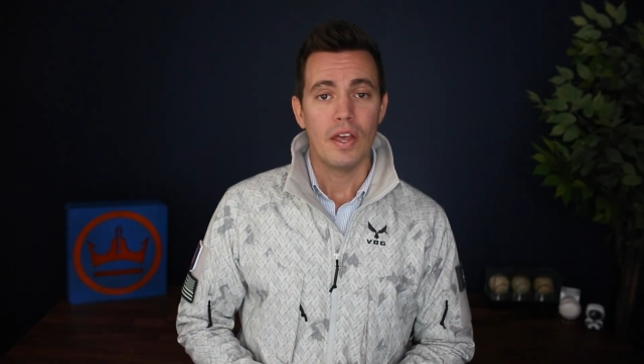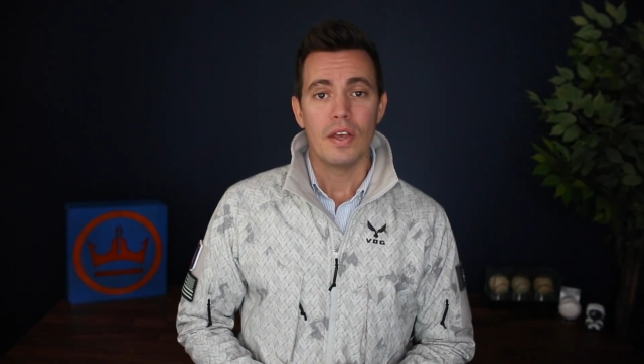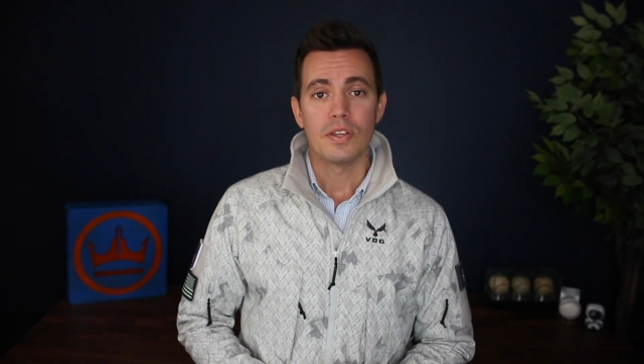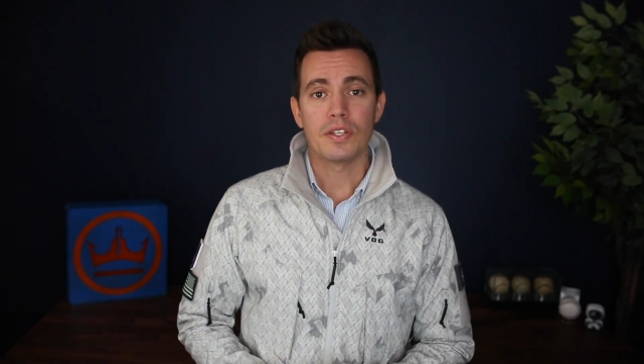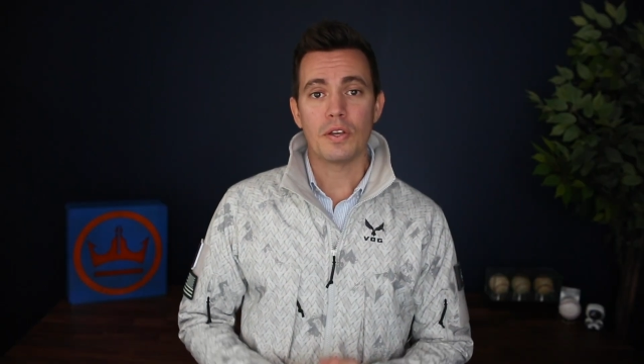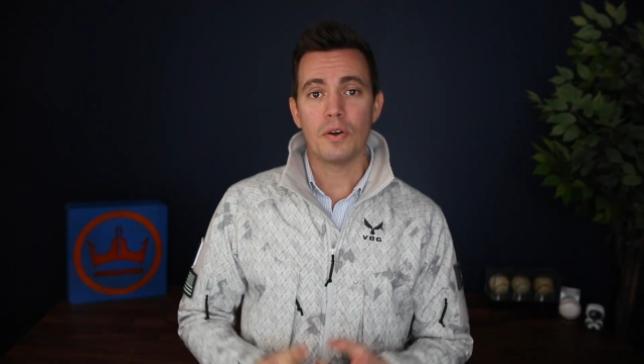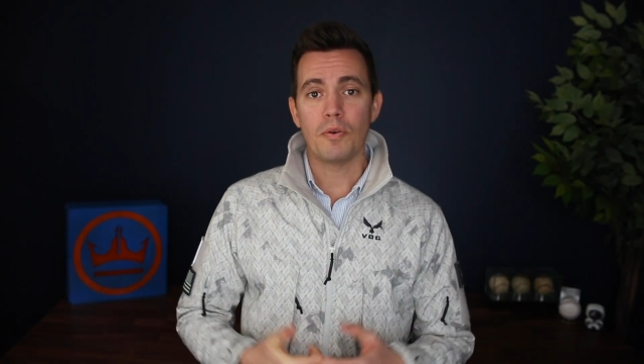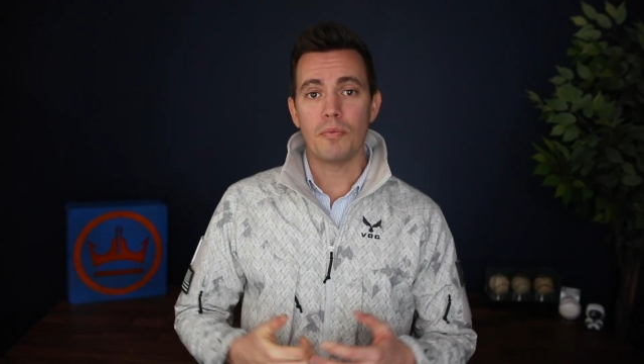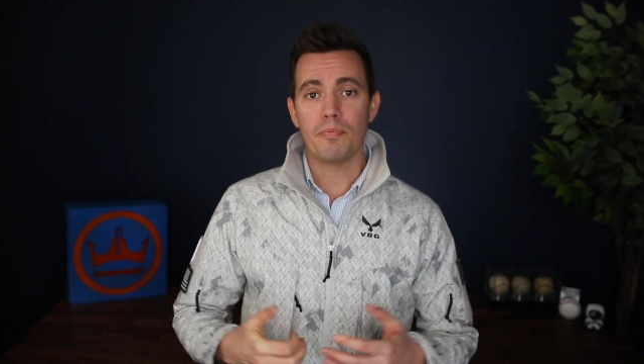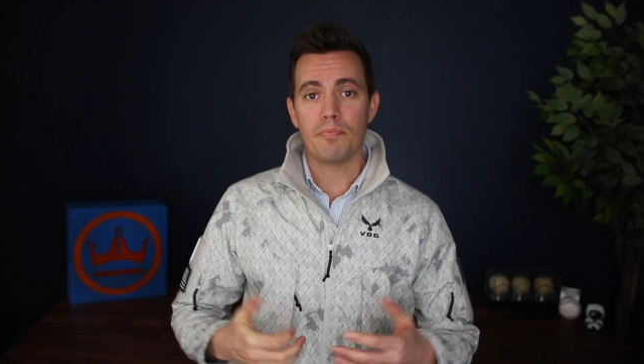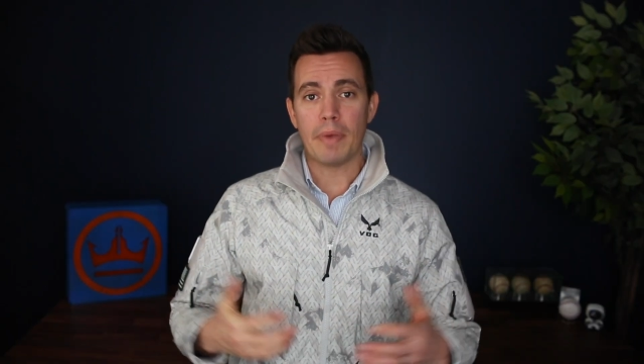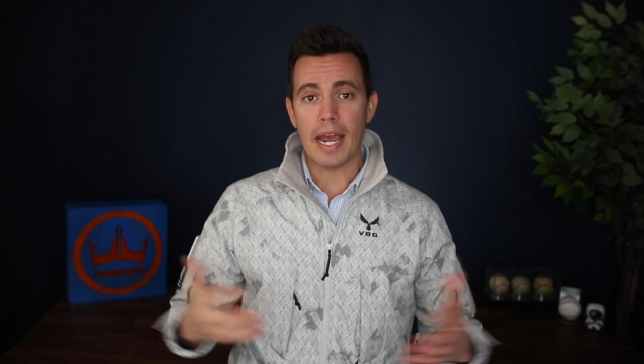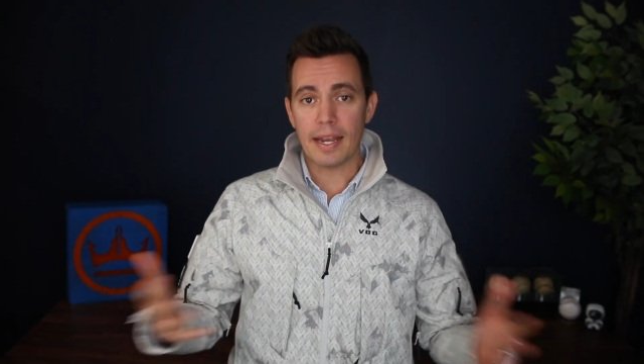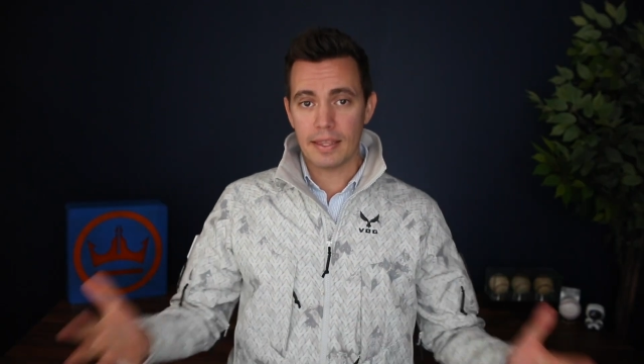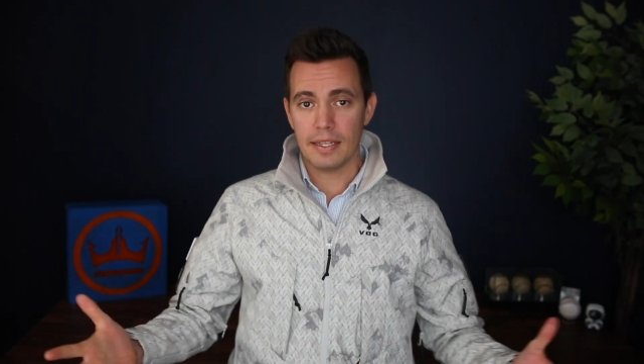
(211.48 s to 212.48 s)
So
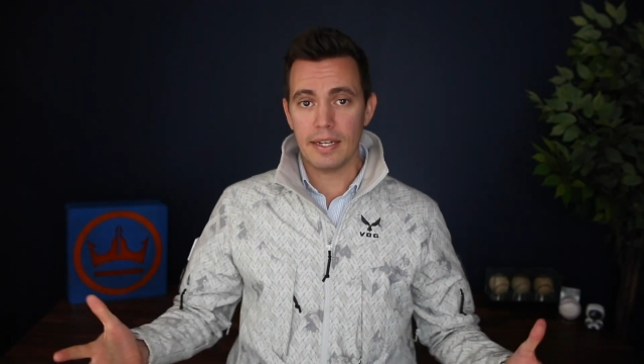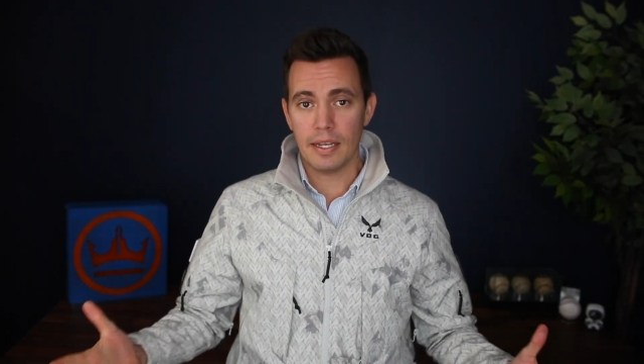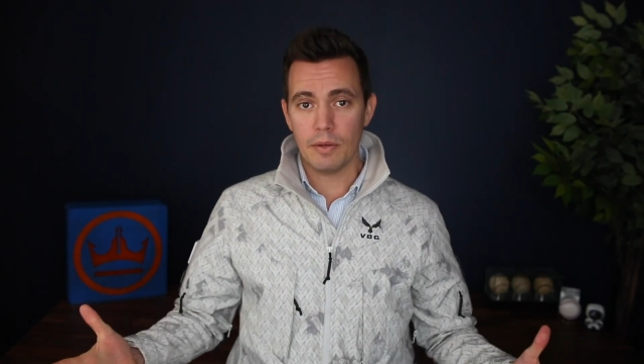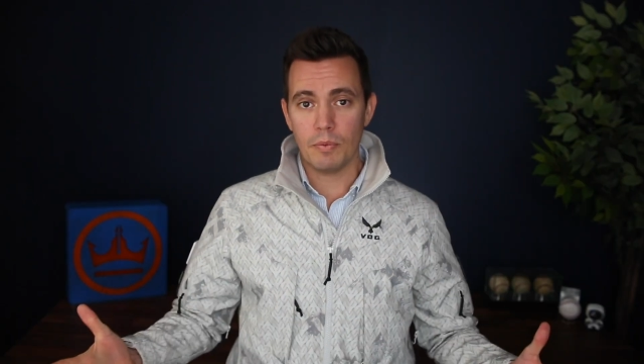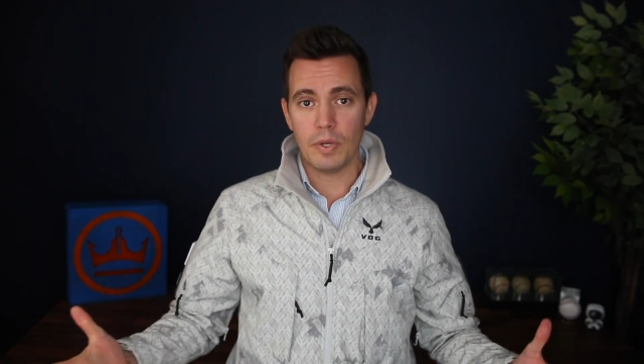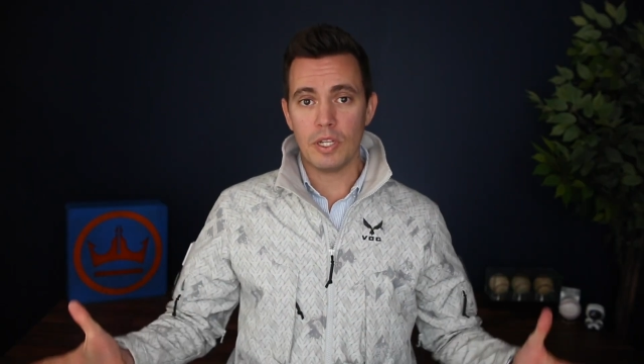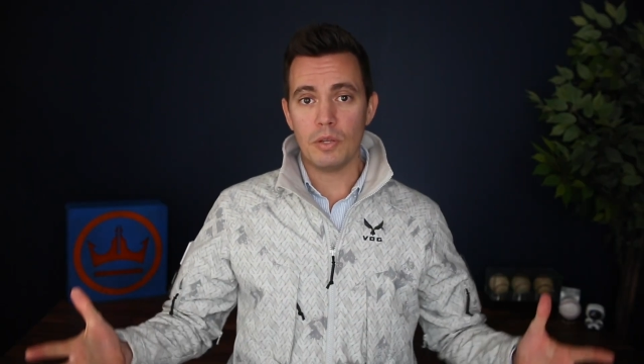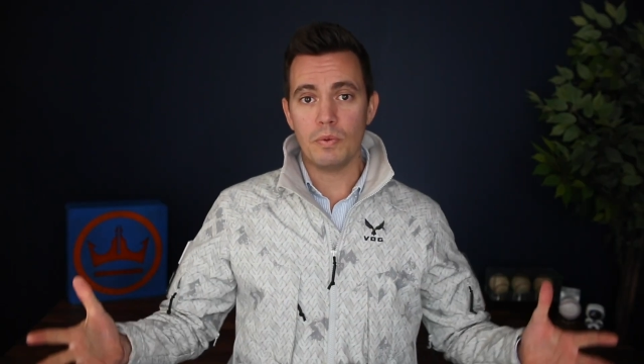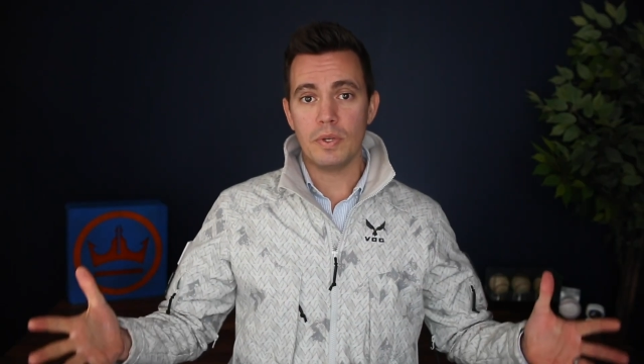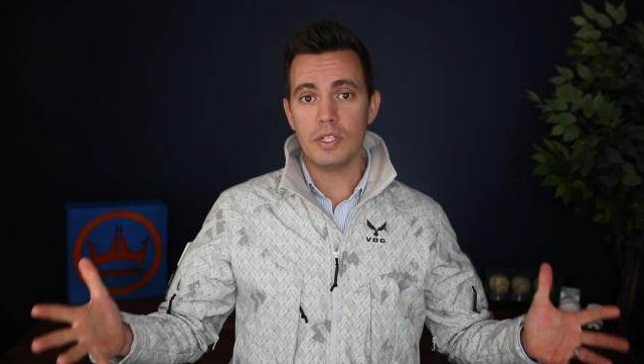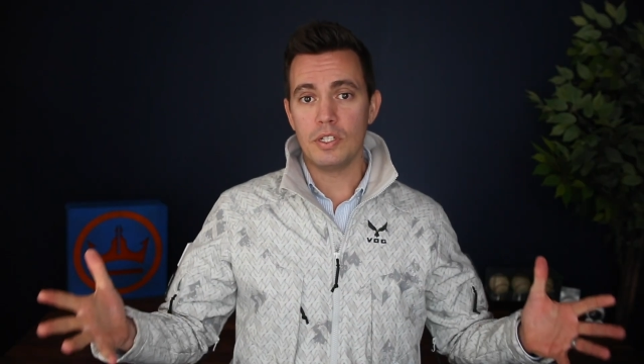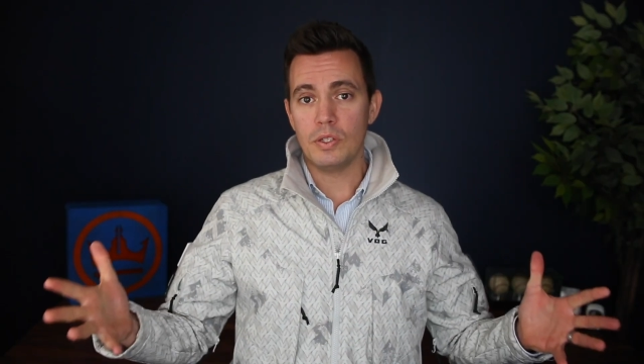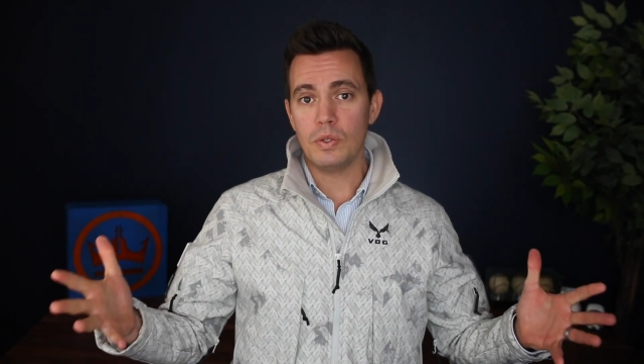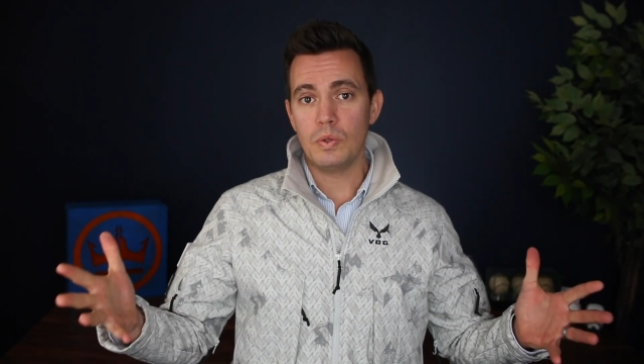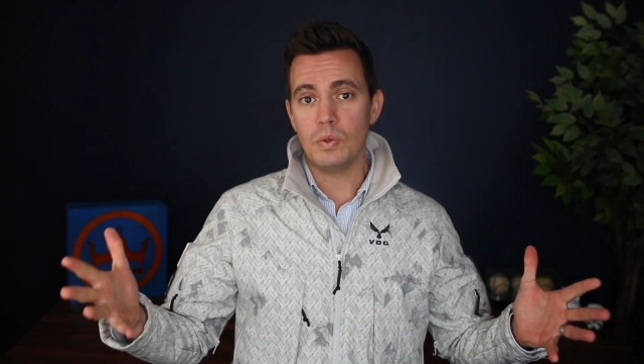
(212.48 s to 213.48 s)
back in the day when you
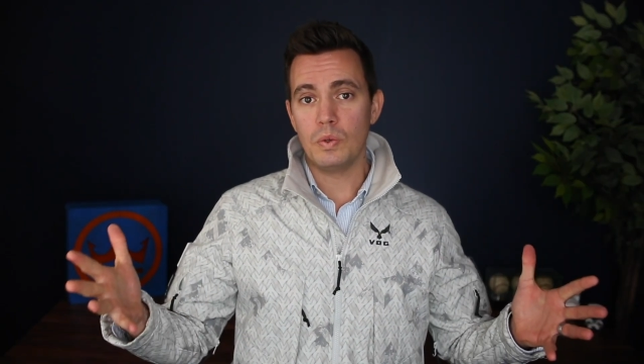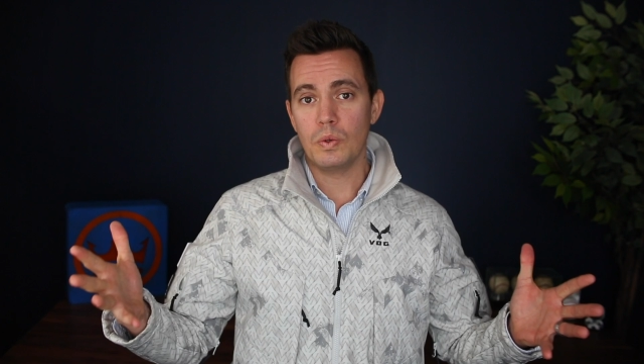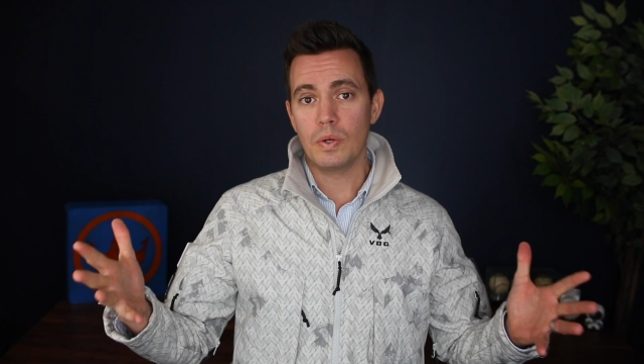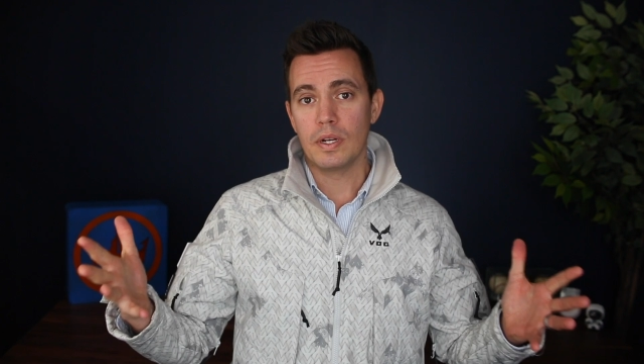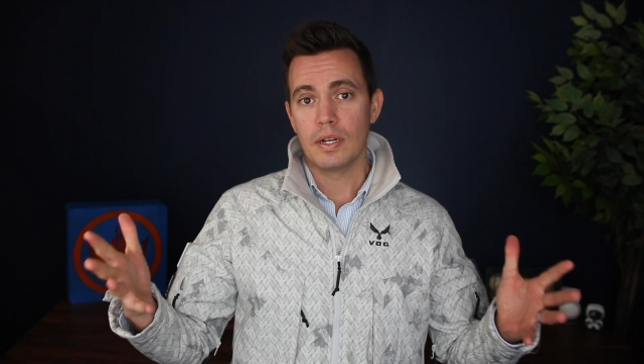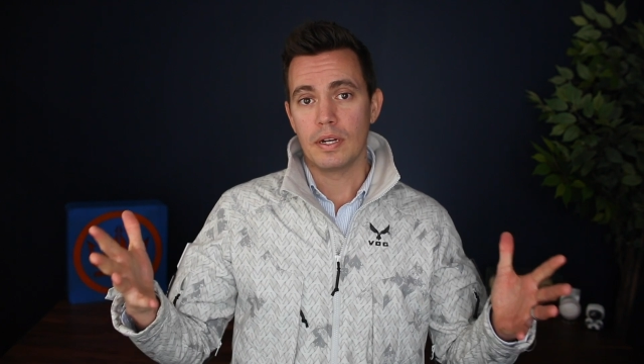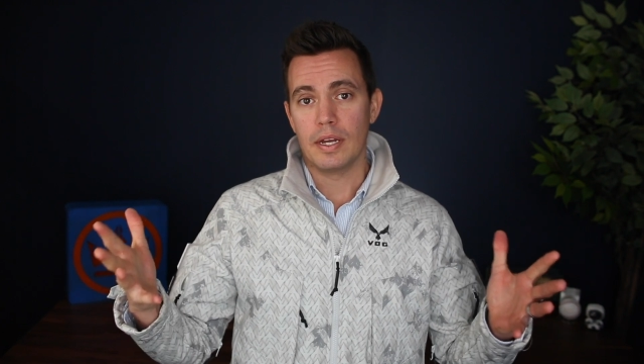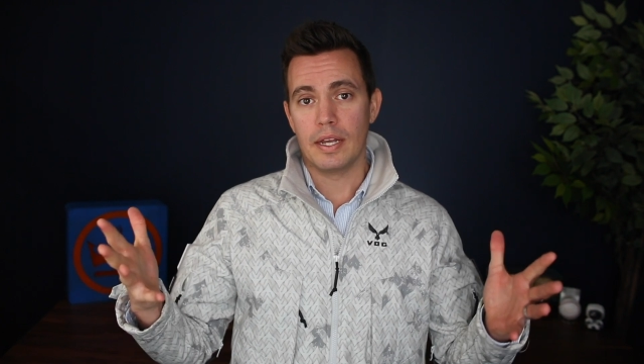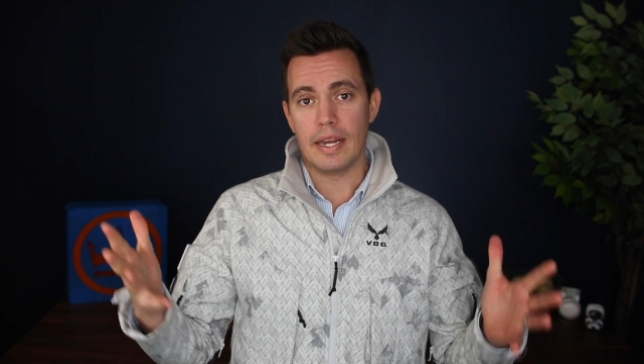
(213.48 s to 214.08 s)
would do